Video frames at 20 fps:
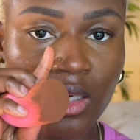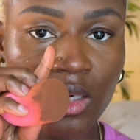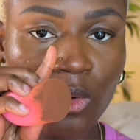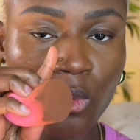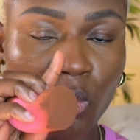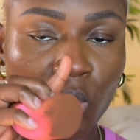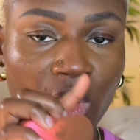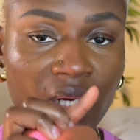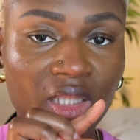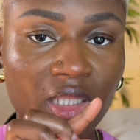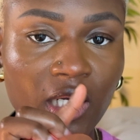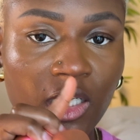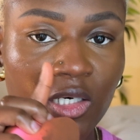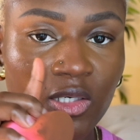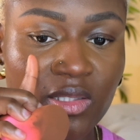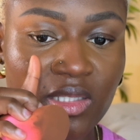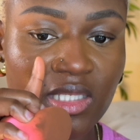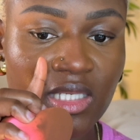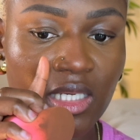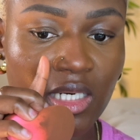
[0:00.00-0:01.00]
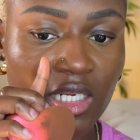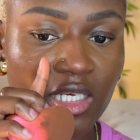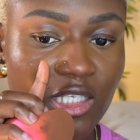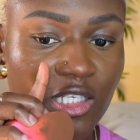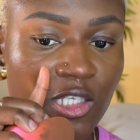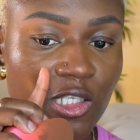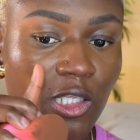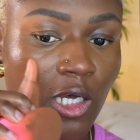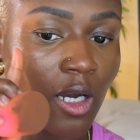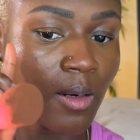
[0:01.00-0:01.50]
where the concealer
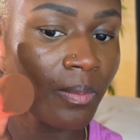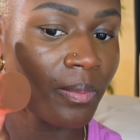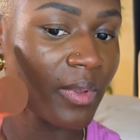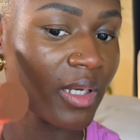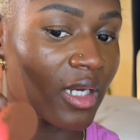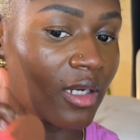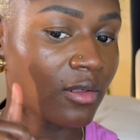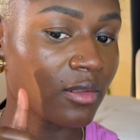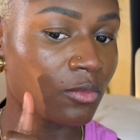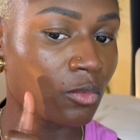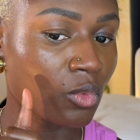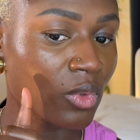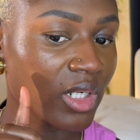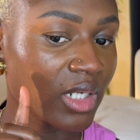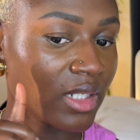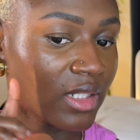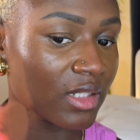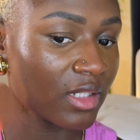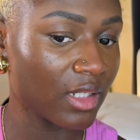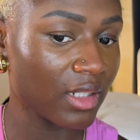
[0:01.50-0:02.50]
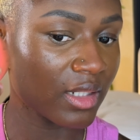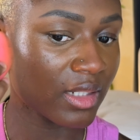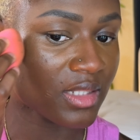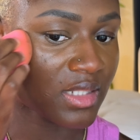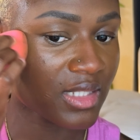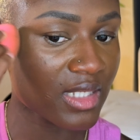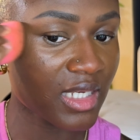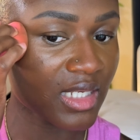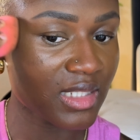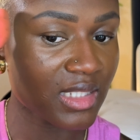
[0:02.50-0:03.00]
stopped and where the
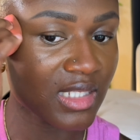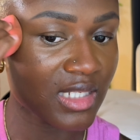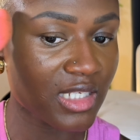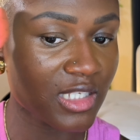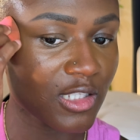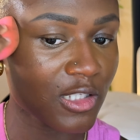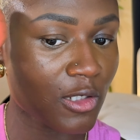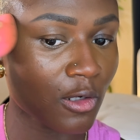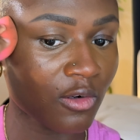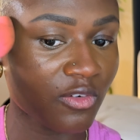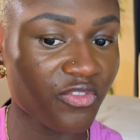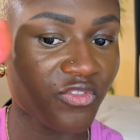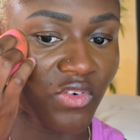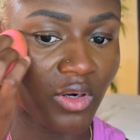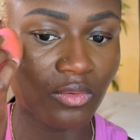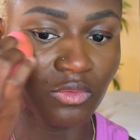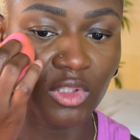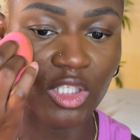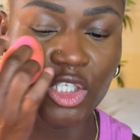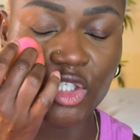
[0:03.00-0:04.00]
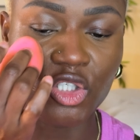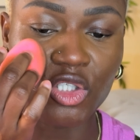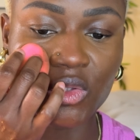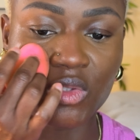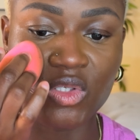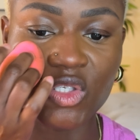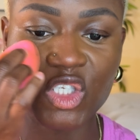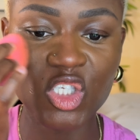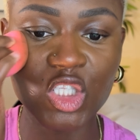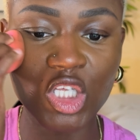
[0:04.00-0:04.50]
skin tint or foundation
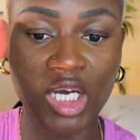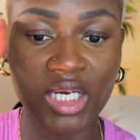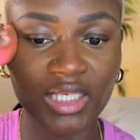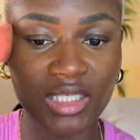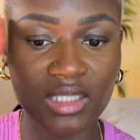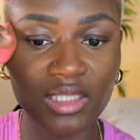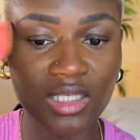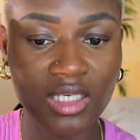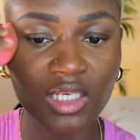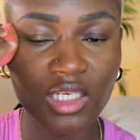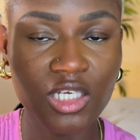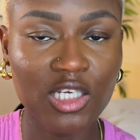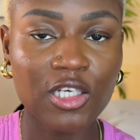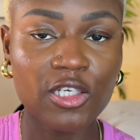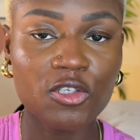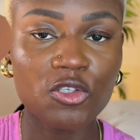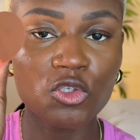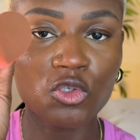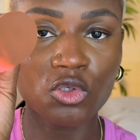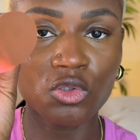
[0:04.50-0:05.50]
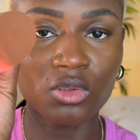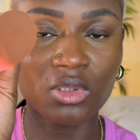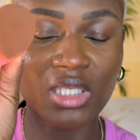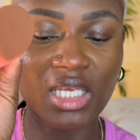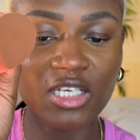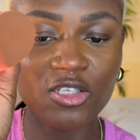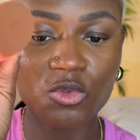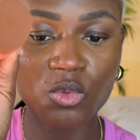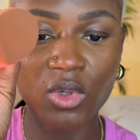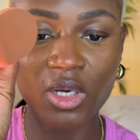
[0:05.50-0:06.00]
started. So
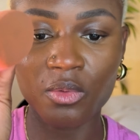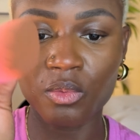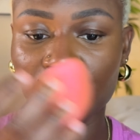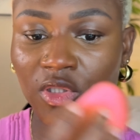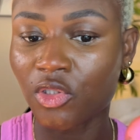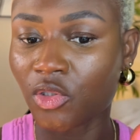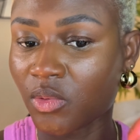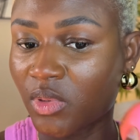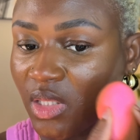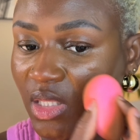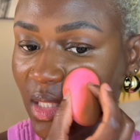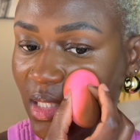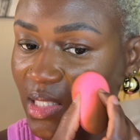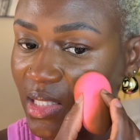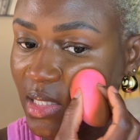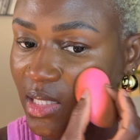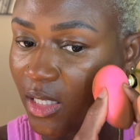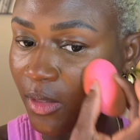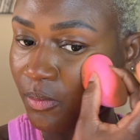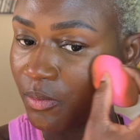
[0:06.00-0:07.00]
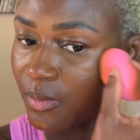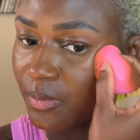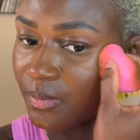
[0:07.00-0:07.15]
that's why we're doing this step.